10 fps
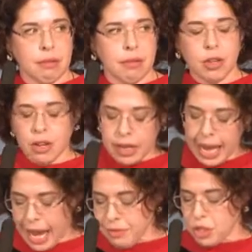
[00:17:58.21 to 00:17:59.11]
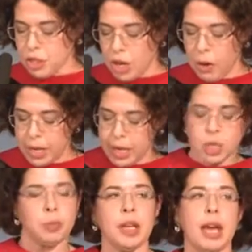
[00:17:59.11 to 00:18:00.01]
You're going to have to show
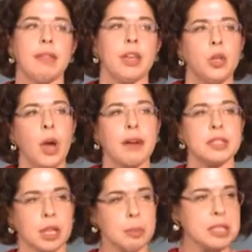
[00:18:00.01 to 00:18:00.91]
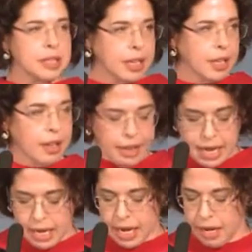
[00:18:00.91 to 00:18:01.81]
ESPN that you have some skill they
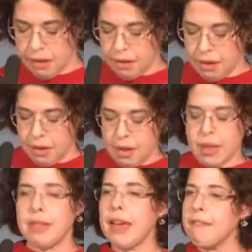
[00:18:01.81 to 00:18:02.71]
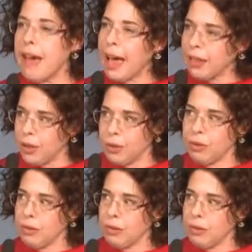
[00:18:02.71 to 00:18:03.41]
need, that they value,